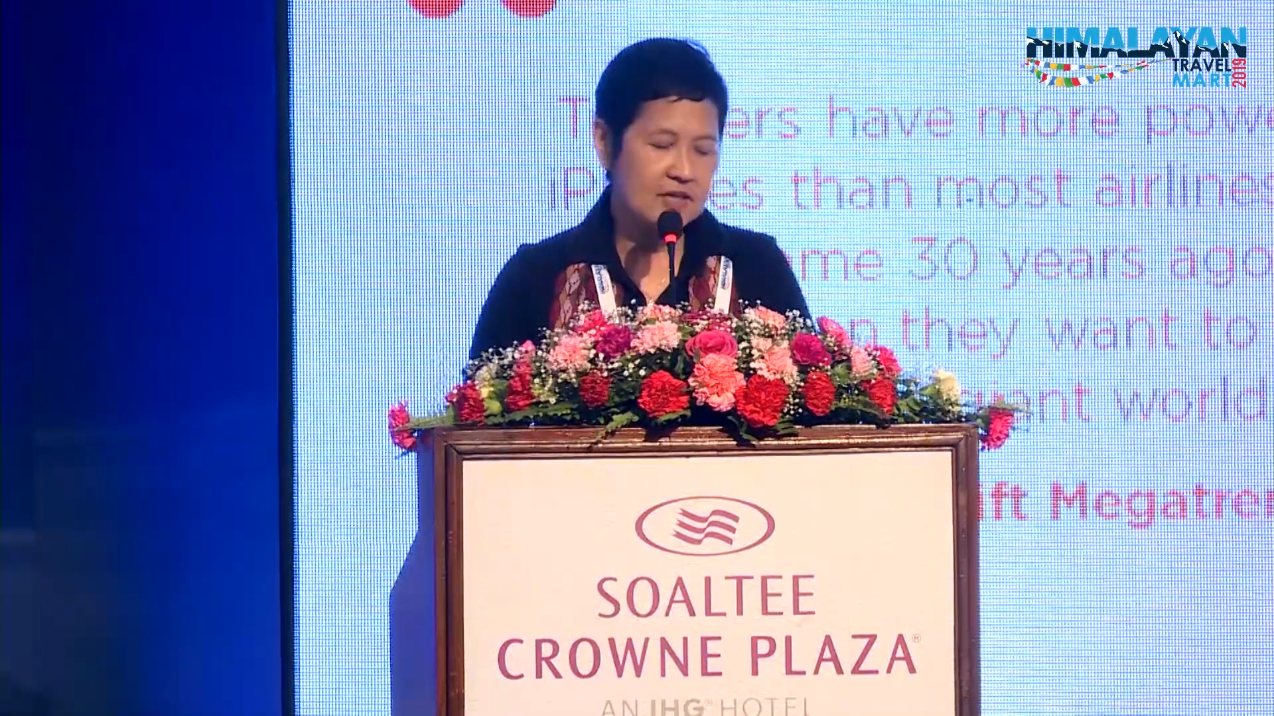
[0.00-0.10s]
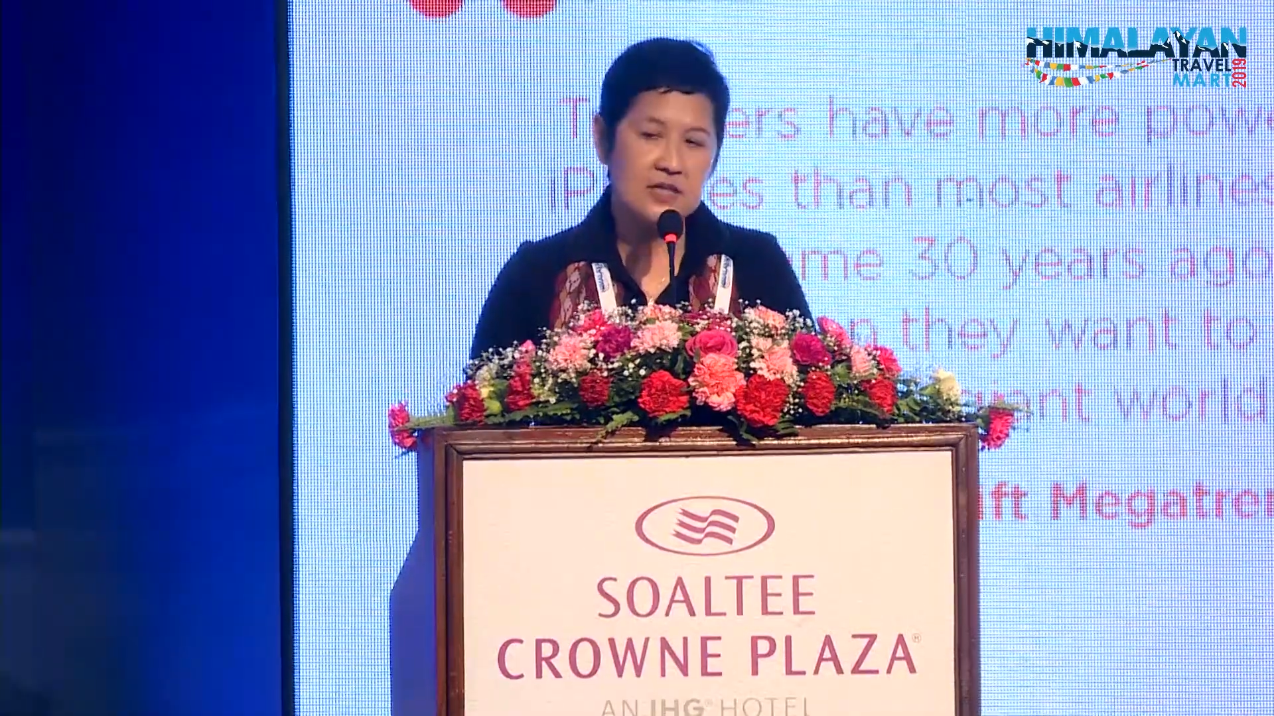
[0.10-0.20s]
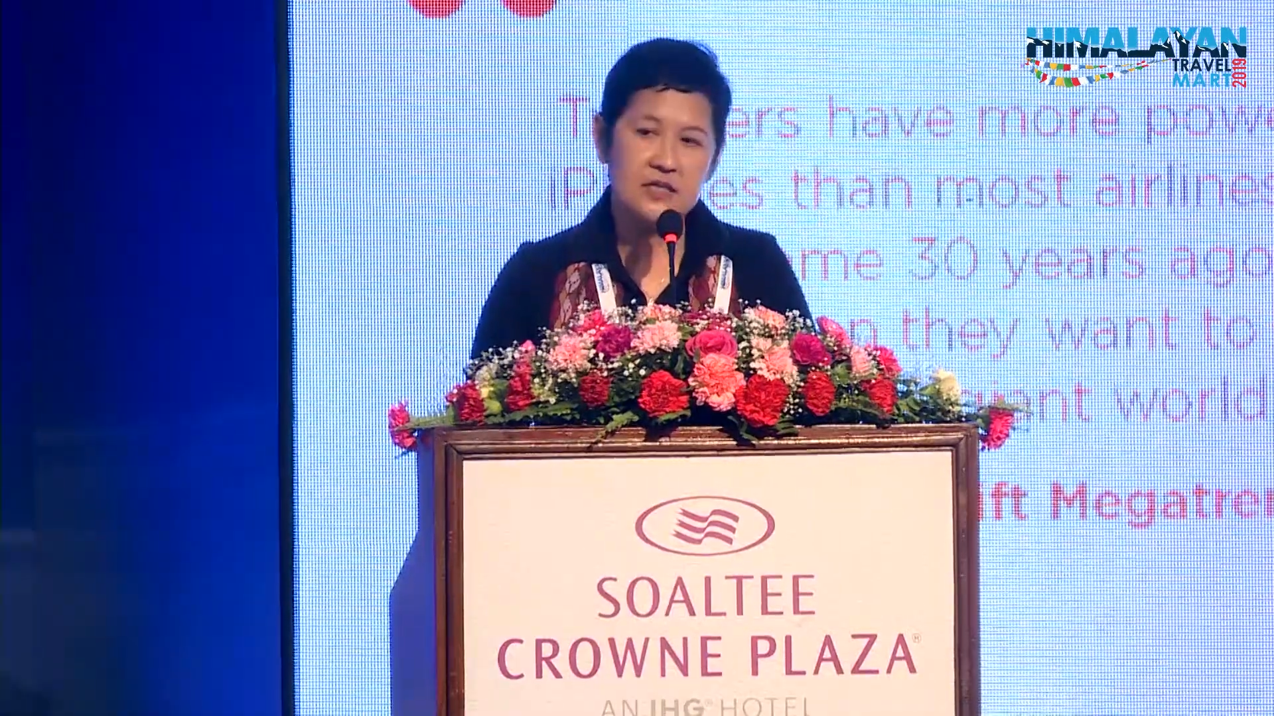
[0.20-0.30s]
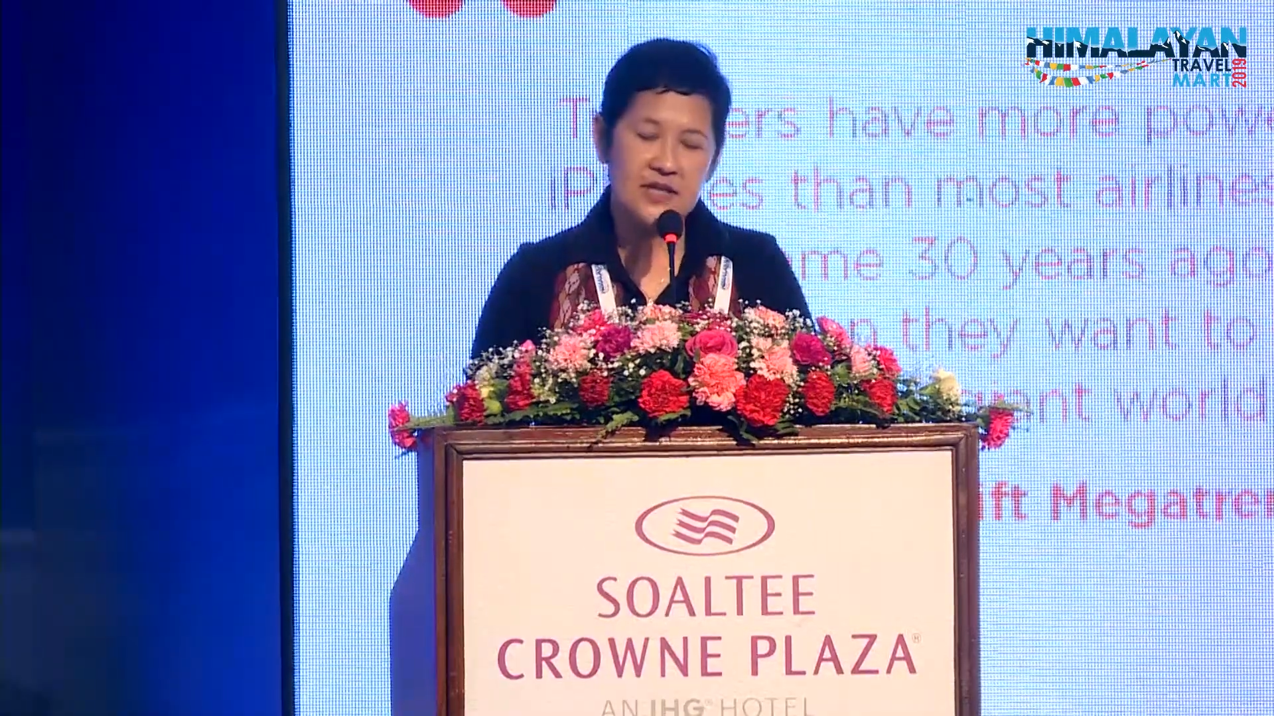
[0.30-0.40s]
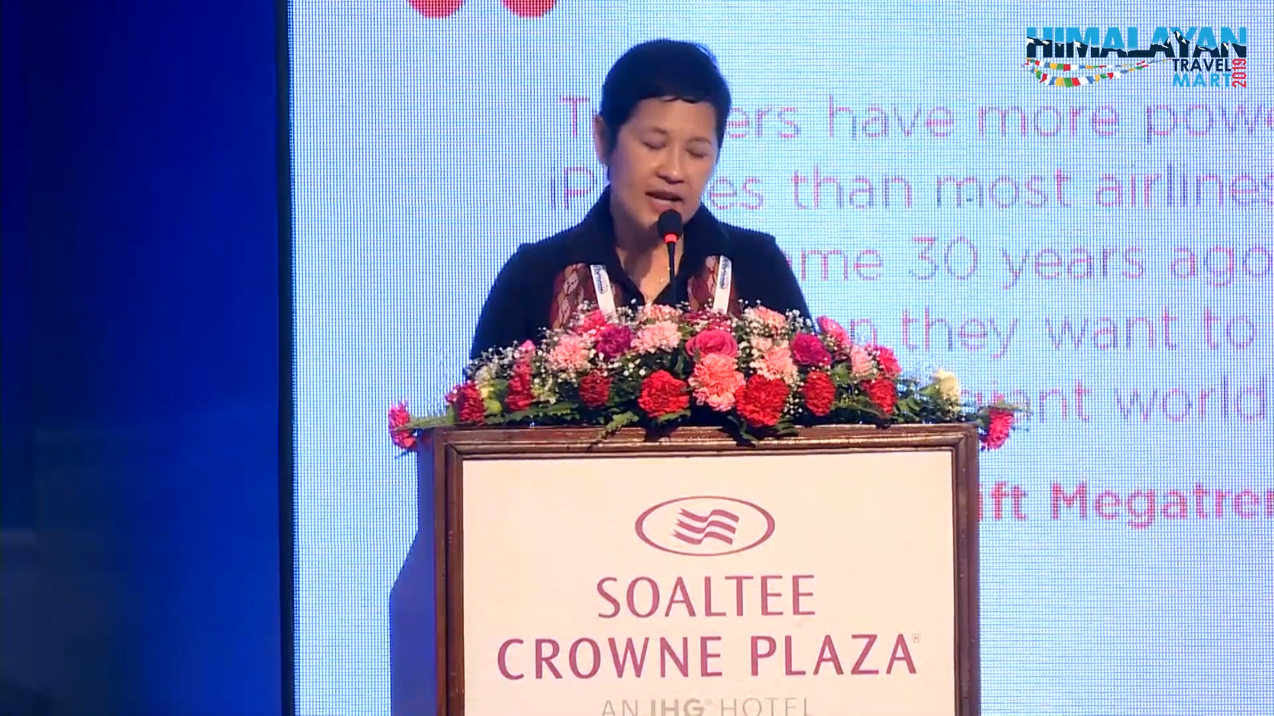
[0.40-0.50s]

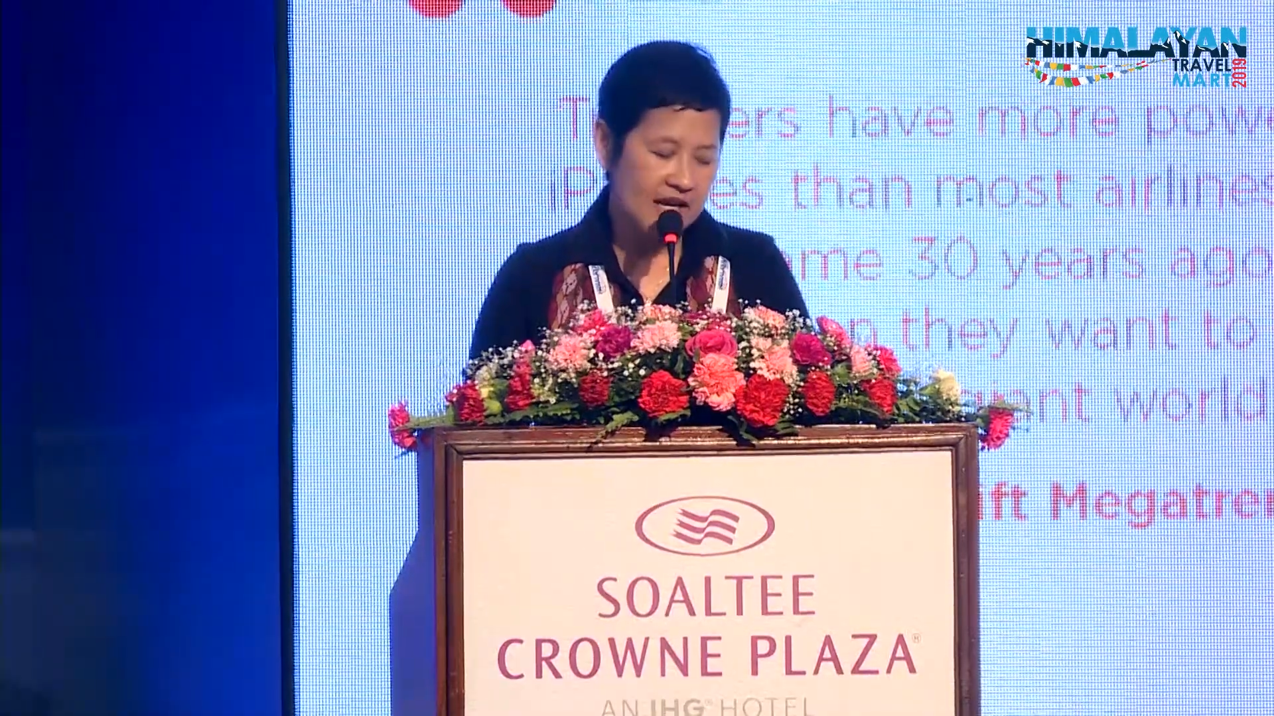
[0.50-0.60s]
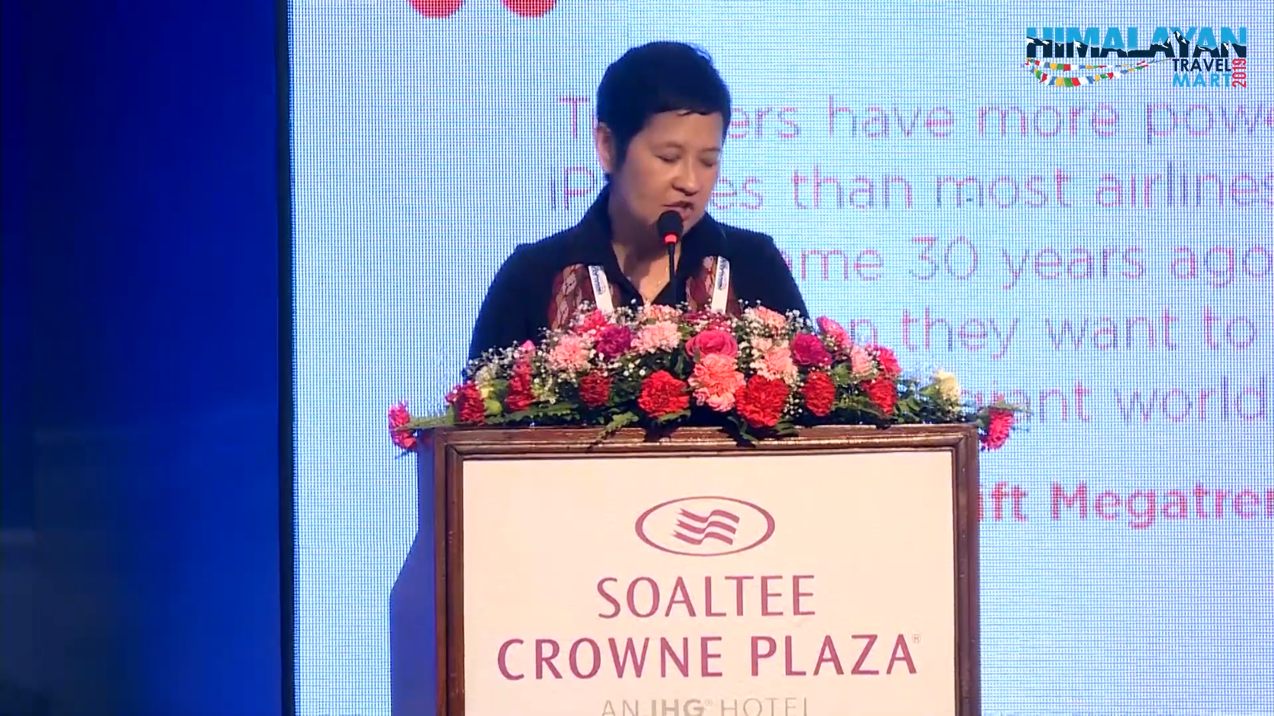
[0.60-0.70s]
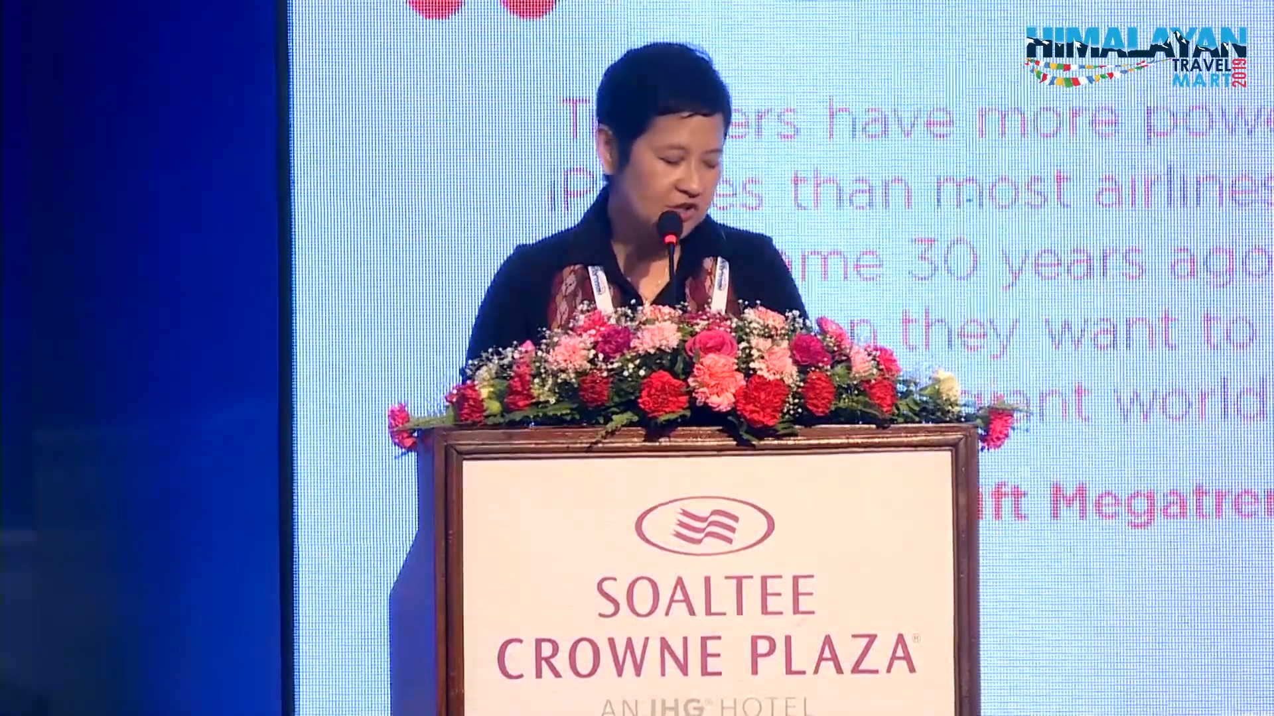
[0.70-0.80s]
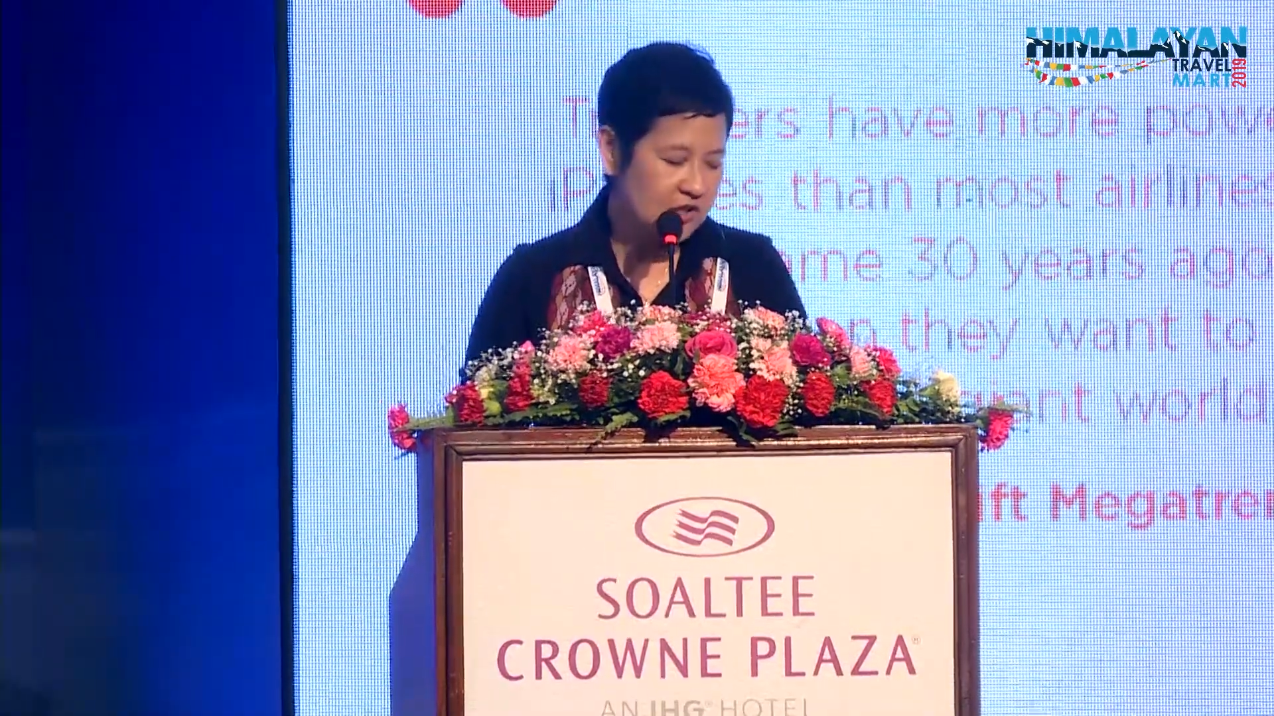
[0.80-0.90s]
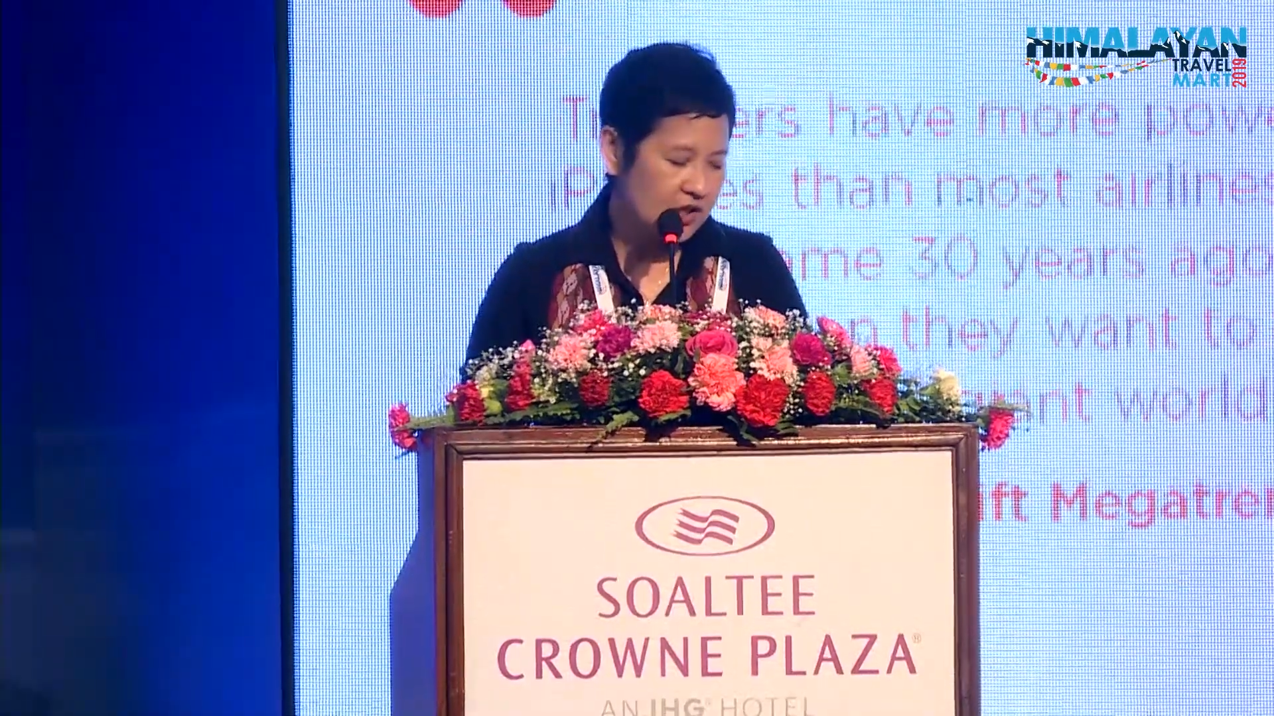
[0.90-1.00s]
to the ancient